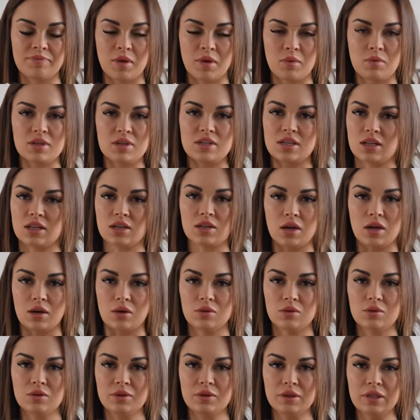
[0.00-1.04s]
We didn't
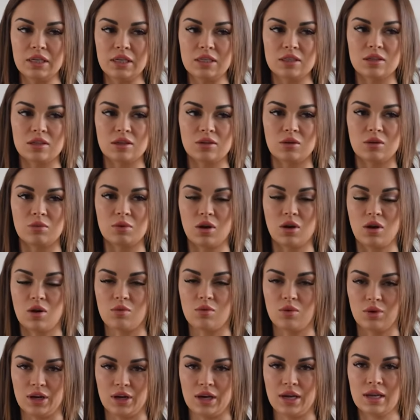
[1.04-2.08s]
know until we all
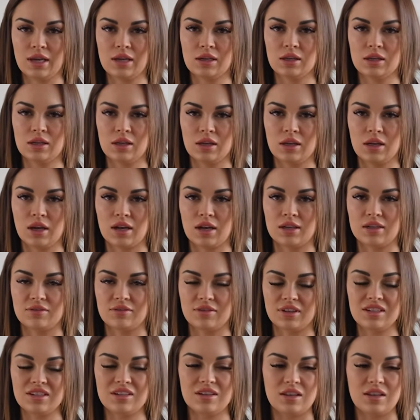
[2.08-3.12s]
wore it at an
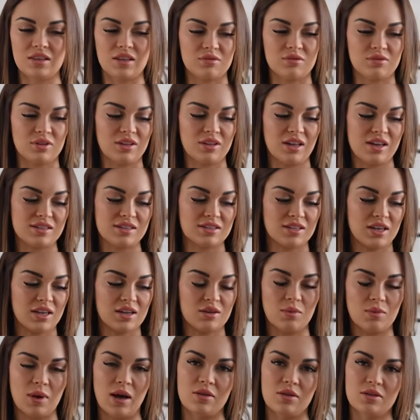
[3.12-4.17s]
event and then realized
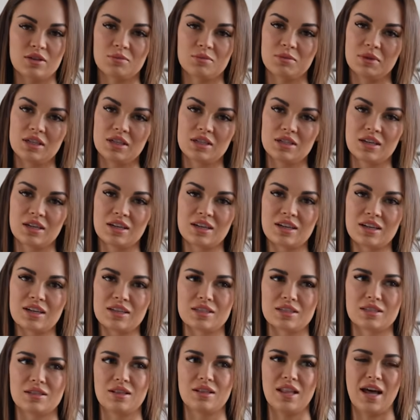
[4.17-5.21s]
like, wow, this bleeds,
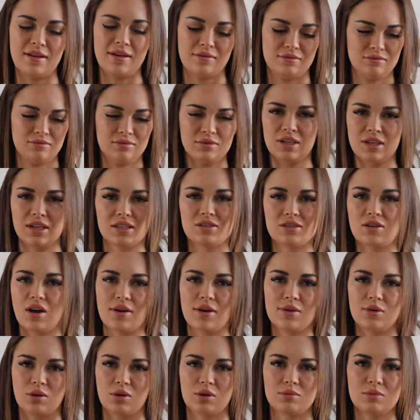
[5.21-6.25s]
because that is
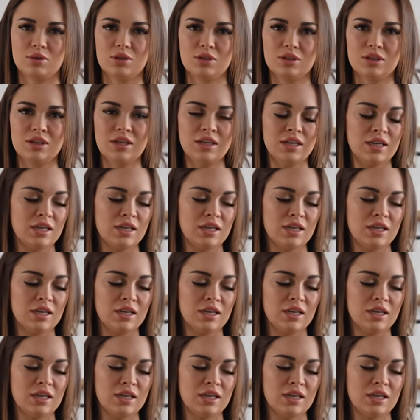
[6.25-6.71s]
not normal.